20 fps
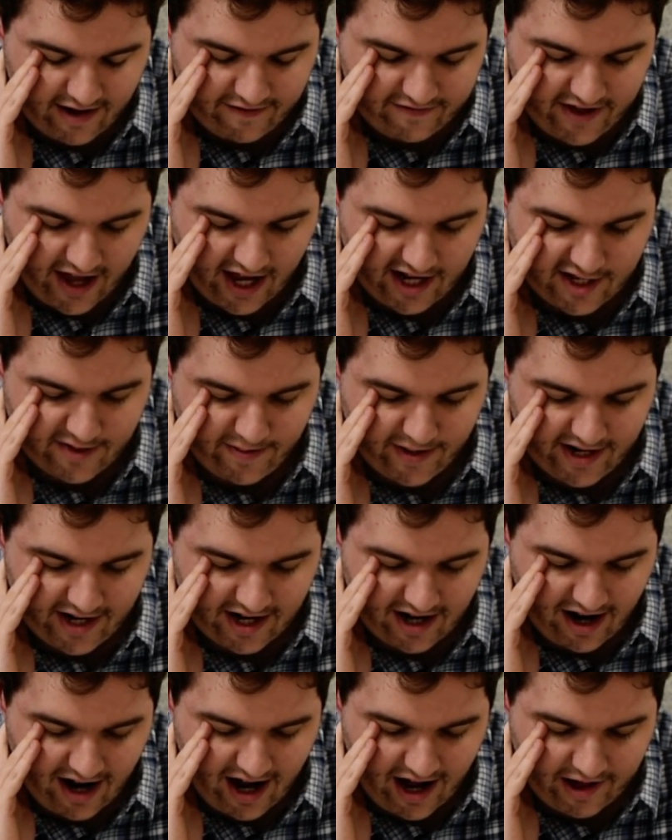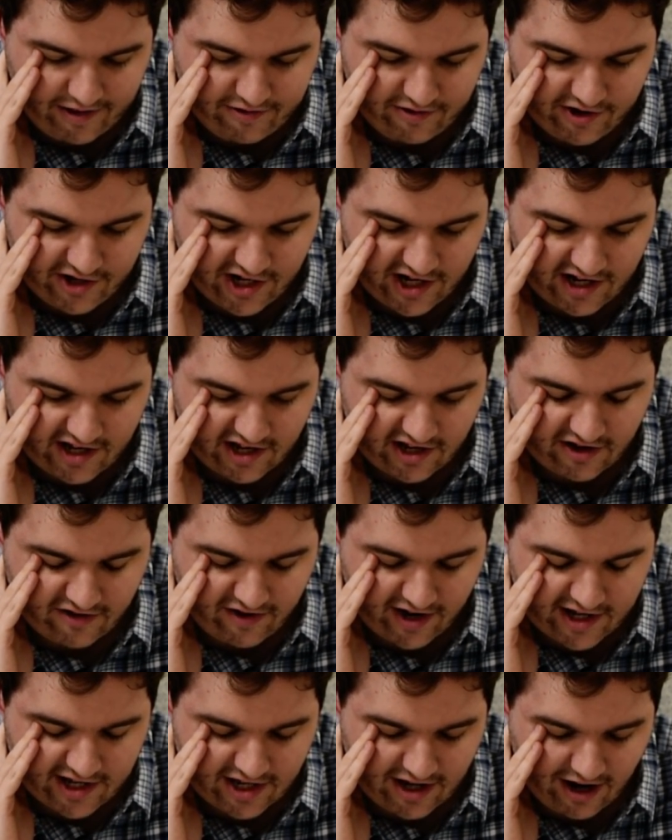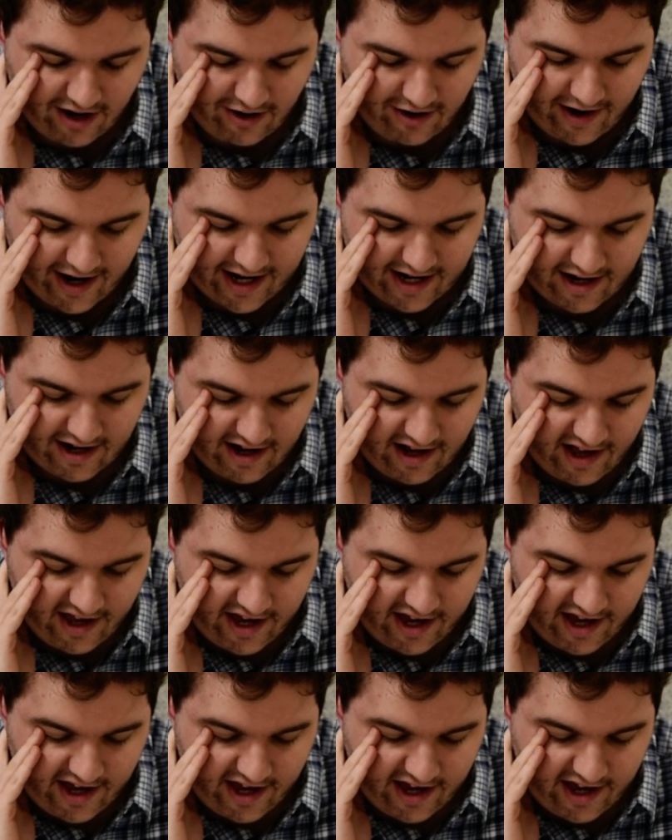Thanks be to God through Jesus Christ our Lord.